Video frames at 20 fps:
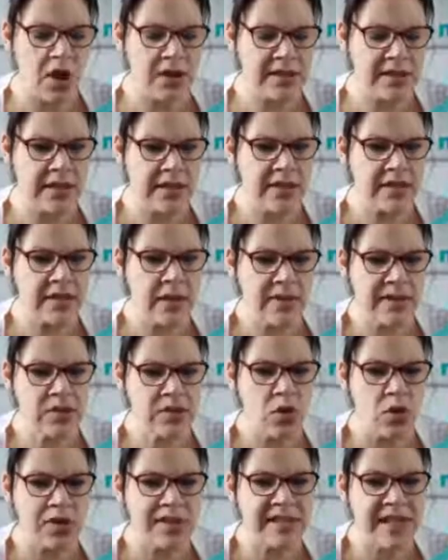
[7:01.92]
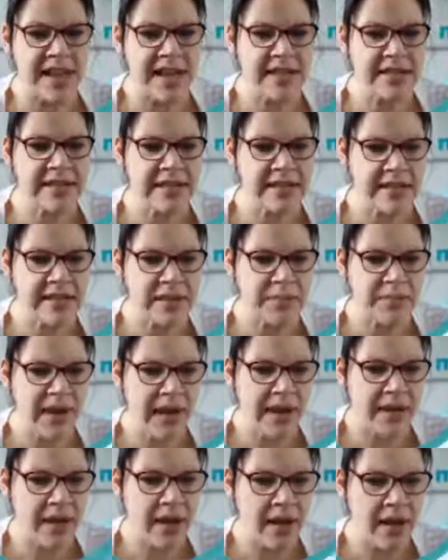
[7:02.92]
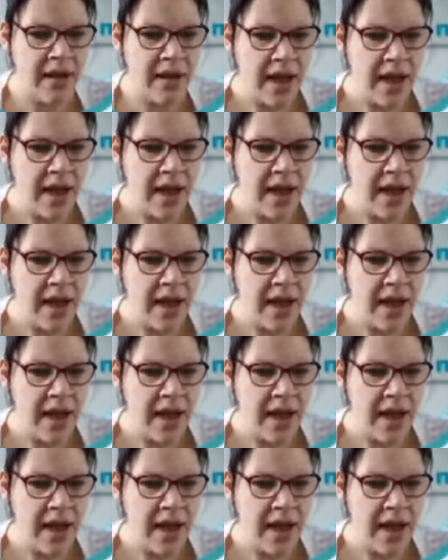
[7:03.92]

in. So it's not dated, this planner.